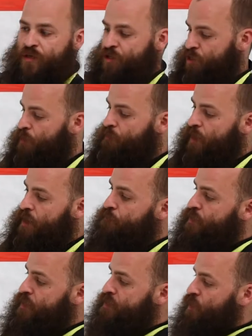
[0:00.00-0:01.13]
we start by
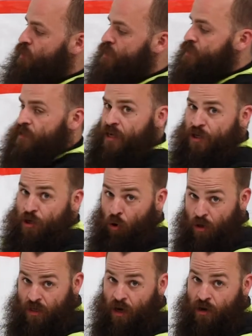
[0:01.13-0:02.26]
placing our insulation
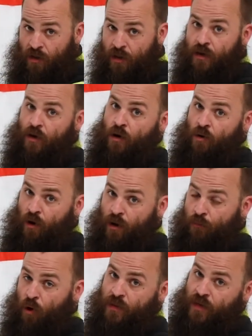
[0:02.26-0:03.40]
horizontally, running
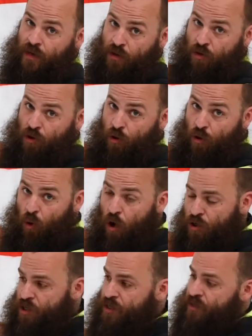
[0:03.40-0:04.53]
perpendicular to our
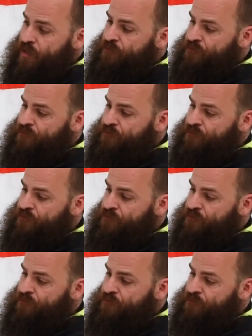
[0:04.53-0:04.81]
wall sheathing,